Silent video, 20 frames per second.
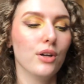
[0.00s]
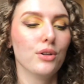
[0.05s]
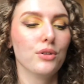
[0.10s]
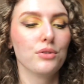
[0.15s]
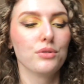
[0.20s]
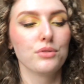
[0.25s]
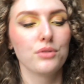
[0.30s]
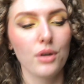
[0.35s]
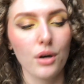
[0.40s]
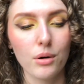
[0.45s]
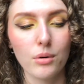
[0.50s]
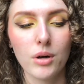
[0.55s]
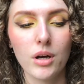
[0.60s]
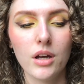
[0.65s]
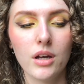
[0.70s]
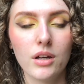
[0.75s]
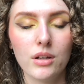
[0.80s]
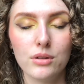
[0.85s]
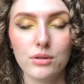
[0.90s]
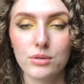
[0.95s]
So
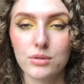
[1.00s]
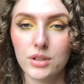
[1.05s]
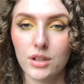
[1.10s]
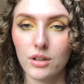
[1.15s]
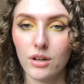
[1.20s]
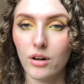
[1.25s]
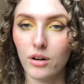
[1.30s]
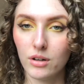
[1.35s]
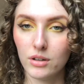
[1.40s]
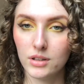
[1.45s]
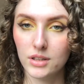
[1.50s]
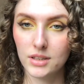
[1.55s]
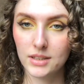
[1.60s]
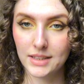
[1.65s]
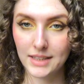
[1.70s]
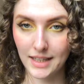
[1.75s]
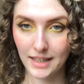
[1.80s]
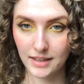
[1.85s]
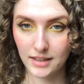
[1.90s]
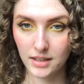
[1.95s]
those are all the
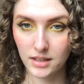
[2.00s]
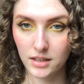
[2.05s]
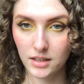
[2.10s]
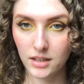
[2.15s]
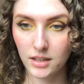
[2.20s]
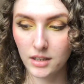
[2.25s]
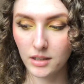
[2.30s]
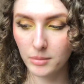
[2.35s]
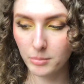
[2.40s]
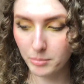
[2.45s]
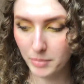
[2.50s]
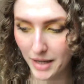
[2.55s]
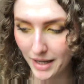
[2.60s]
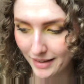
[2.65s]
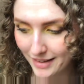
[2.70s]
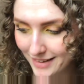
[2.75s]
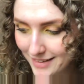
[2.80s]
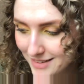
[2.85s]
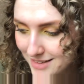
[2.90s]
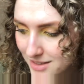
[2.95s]
10
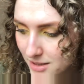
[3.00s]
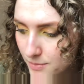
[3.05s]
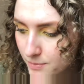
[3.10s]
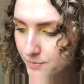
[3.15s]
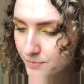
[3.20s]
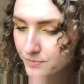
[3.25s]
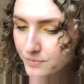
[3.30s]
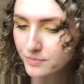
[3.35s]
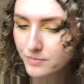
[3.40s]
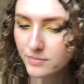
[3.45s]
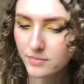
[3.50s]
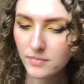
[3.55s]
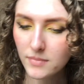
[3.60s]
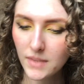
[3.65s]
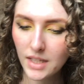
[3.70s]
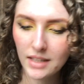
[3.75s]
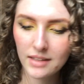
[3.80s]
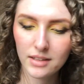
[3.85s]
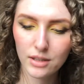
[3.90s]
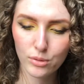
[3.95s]
palettes
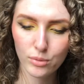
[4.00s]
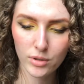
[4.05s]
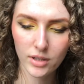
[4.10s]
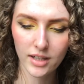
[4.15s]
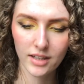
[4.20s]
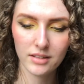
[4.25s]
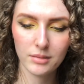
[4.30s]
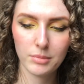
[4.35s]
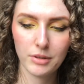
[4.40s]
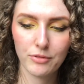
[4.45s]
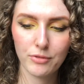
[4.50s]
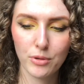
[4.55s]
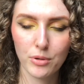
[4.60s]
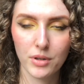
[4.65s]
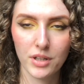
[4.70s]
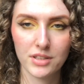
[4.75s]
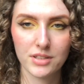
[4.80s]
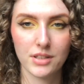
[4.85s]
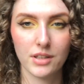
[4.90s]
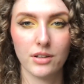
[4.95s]
that we're gonna be
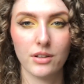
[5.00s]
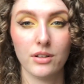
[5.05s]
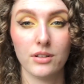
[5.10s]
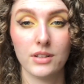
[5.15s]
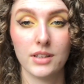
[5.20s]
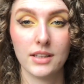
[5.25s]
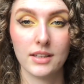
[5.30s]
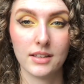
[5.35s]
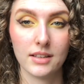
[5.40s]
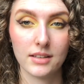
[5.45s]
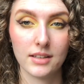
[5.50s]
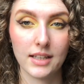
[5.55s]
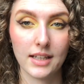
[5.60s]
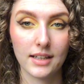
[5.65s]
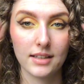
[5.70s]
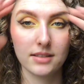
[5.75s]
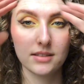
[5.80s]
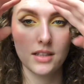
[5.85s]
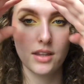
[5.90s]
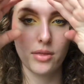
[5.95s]
focusing on in the
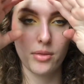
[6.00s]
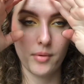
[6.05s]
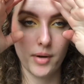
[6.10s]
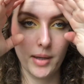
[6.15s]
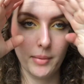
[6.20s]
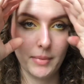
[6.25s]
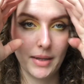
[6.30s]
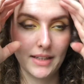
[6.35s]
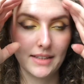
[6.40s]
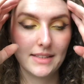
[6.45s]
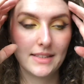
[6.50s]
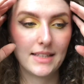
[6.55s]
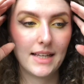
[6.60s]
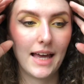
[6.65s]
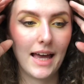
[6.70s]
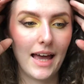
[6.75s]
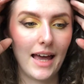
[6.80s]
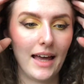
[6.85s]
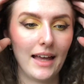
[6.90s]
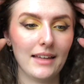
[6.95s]
next 3 months,
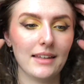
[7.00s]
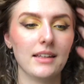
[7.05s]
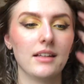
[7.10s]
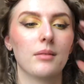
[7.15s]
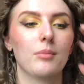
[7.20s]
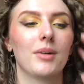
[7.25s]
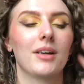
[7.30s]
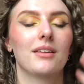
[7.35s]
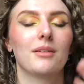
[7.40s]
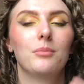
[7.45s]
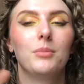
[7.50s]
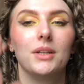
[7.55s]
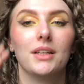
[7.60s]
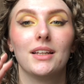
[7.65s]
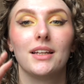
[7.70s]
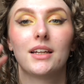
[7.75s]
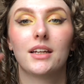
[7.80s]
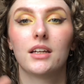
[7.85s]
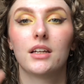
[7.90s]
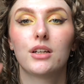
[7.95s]
and that I'm gonna be
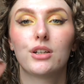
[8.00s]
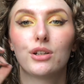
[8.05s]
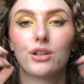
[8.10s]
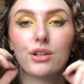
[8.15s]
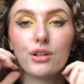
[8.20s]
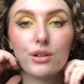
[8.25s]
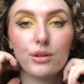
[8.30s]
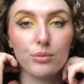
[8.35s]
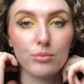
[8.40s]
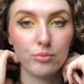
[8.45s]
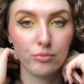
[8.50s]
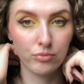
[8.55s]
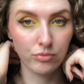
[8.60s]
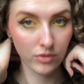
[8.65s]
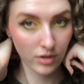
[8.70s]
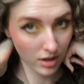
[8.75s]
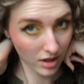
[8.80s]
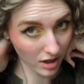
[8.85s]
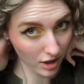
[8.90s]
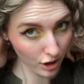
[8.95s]
like
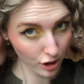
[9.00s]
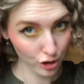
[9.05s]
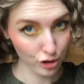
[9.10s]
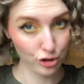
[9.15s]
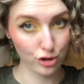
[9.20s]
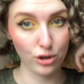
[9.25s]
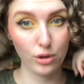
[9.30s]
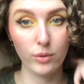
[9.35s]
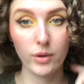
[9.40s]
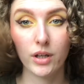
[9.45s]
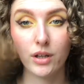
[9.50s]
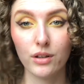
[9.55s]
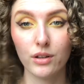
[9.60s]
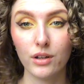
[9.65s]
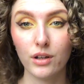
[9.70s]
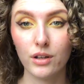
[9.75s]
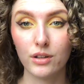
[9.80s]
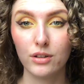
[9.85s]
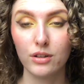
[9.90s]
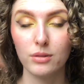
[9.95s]
showing a
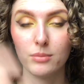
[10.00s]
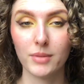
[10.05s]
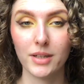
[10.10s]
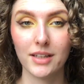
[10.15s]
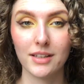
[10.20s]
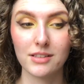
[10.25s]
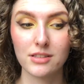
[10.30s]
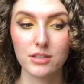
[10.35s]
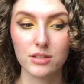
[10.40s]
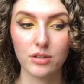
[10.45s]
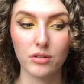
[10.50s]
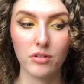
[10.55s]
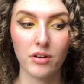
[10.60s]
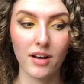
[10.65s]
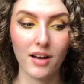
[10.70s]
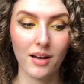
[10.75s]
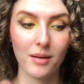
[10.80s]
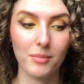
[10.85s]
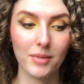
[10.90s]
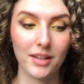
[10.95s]
lot on my
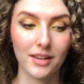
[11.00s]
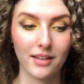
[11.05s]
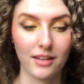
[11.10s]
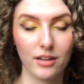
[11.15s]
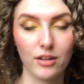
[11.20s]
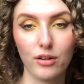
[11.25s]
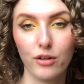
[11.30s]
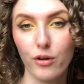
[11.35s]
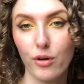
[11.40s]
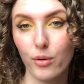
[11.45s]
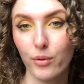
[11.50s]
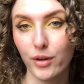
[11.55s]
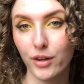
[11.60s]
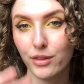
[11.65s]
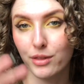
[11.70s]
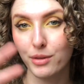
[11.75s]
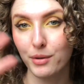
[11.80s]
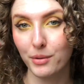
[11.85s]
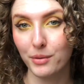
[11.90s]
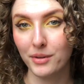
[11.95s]
Instagram and like going
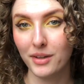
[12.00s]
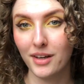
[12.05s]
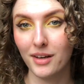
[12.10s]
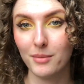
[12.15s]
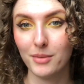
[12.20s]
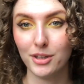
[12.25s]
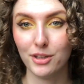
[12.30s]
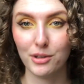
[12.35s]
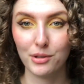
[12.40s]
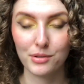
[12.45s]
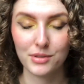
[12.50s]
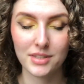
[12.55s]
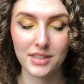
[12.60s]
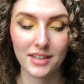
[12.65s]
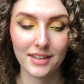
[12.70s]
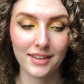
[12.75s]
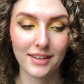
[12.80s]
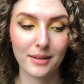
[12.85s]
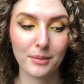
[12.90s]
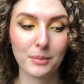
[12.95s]
through them and using
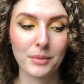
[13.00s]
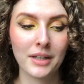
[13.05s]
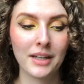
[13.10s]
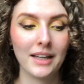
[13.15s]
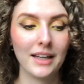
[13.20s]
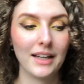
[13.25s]
them,